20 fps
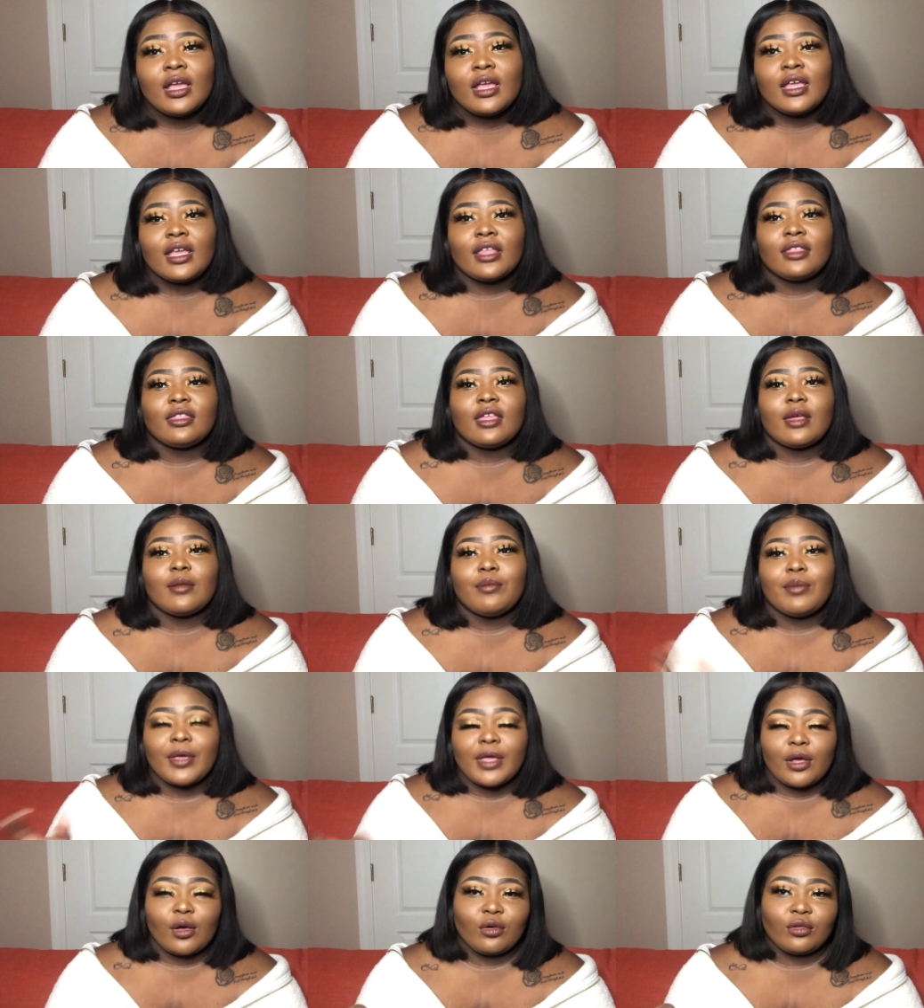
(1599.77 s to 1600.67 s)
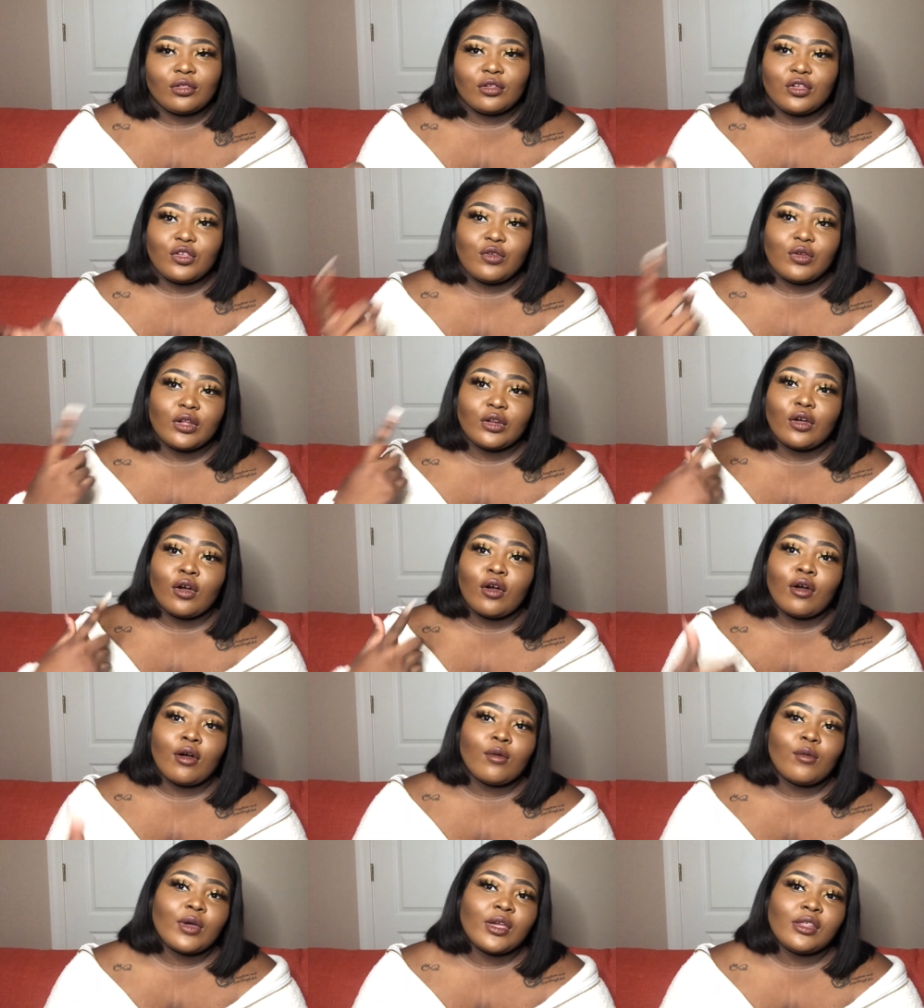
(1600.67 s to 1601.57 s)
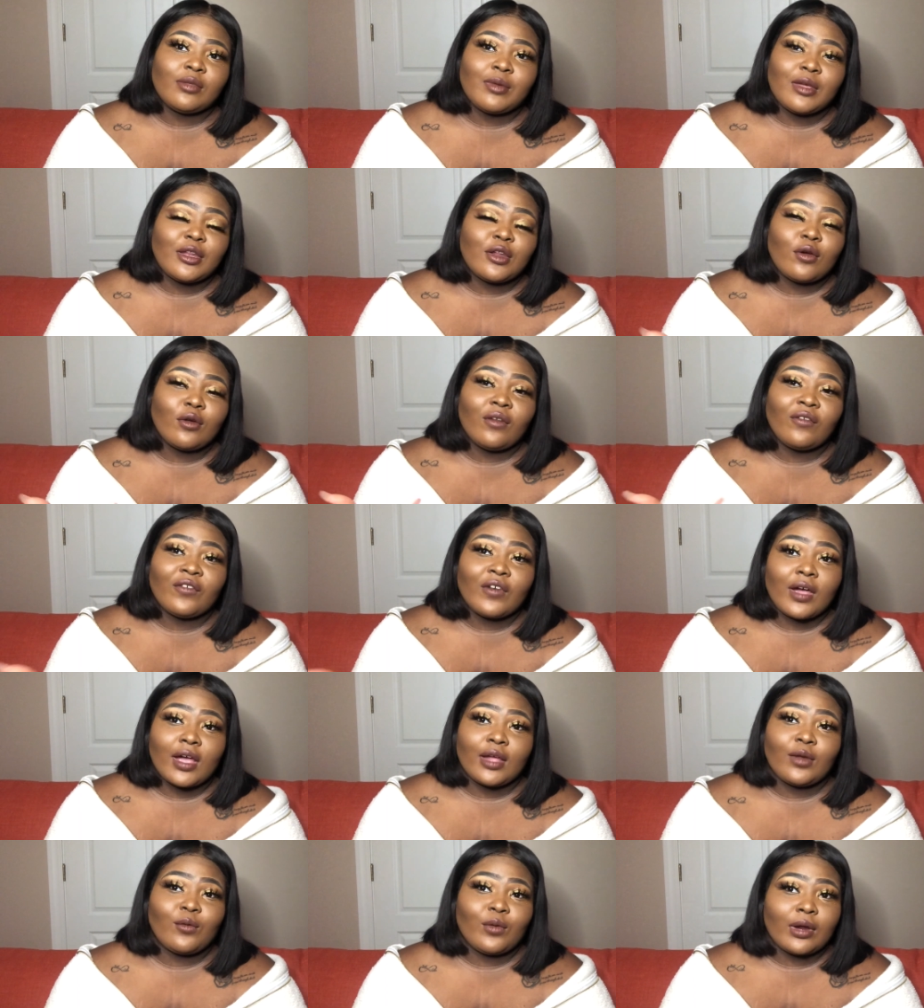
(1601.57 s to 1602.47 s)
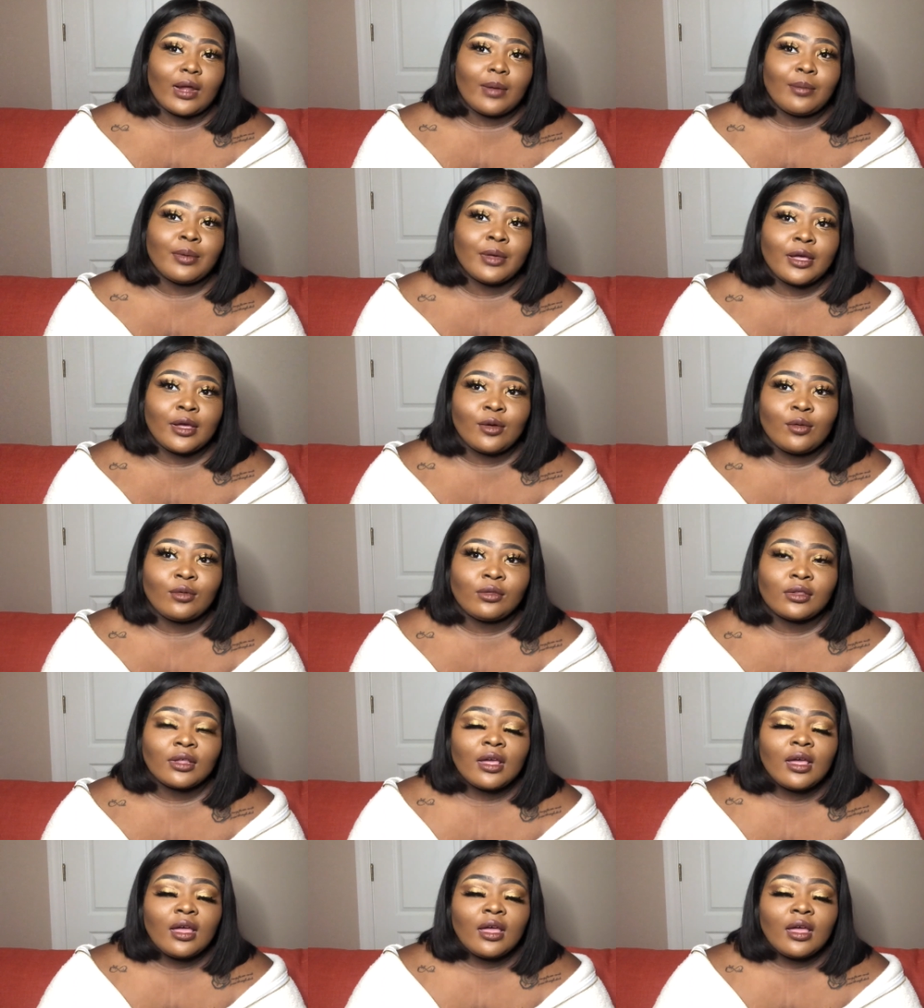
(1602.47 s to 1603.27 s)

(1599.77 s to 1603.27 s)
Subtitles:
Hit that bell so you can always be notified when I post